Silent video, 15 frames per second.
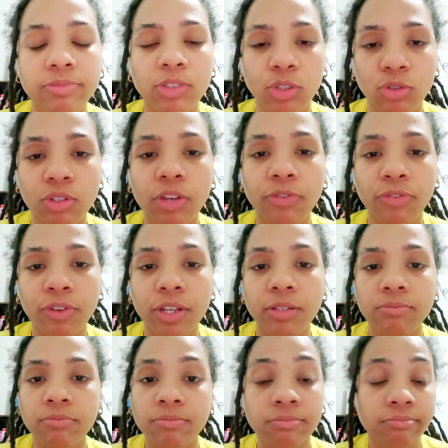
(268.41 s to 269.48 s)
You different.
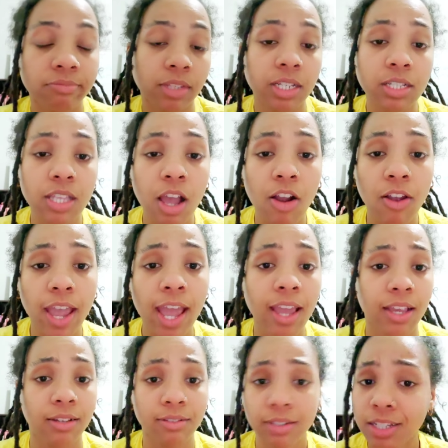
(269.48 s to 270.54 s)
It's okay.